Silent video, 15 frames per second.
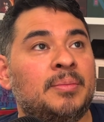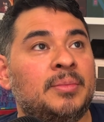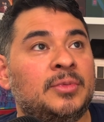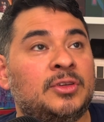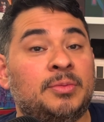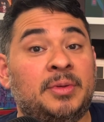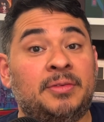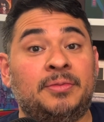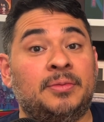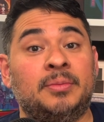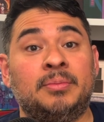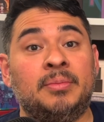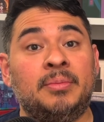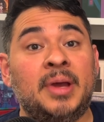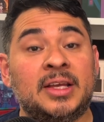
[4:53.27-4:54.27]
to be
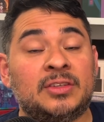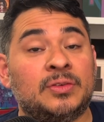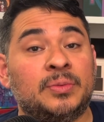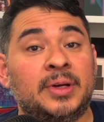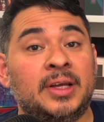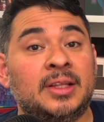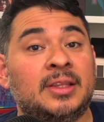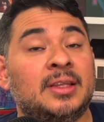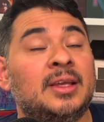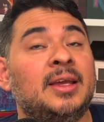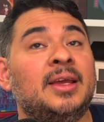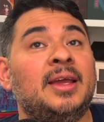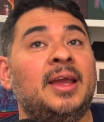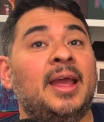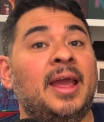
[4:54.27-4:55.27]
messed with,
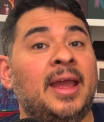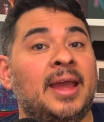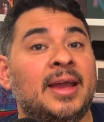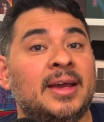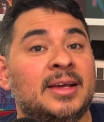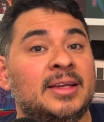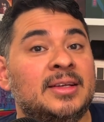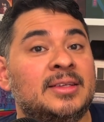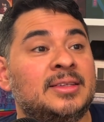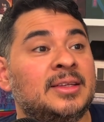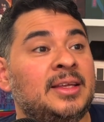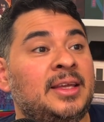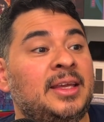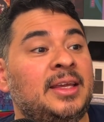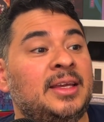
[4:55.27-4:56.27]
and
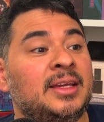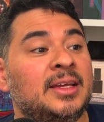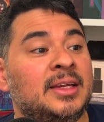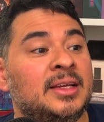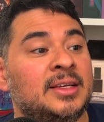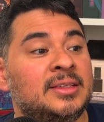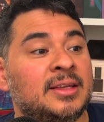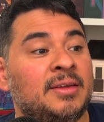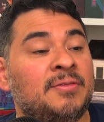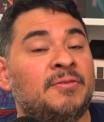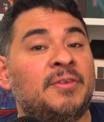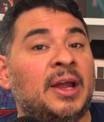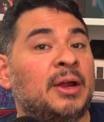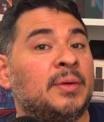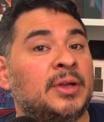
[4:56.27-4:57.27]
he is a
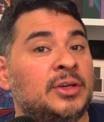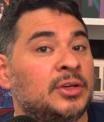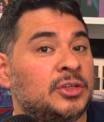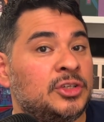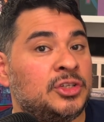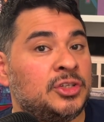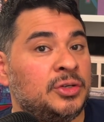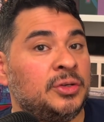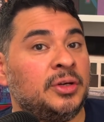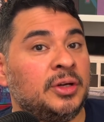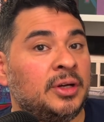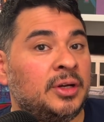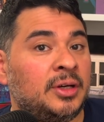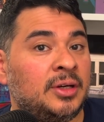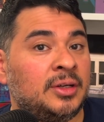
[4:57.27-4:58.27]
very good
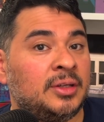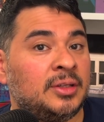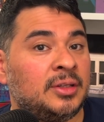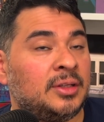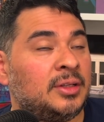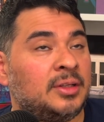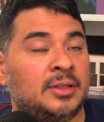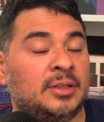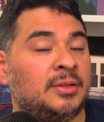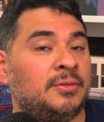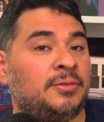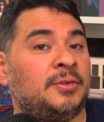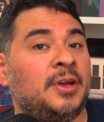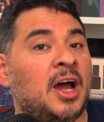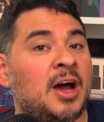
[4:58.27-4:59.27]
shooter.
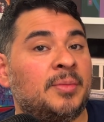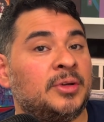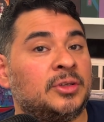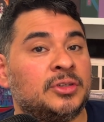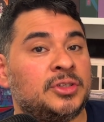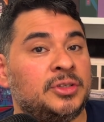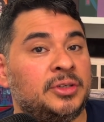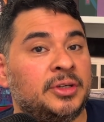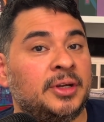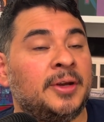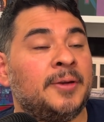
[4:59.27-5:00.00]
Phenomenal shooter.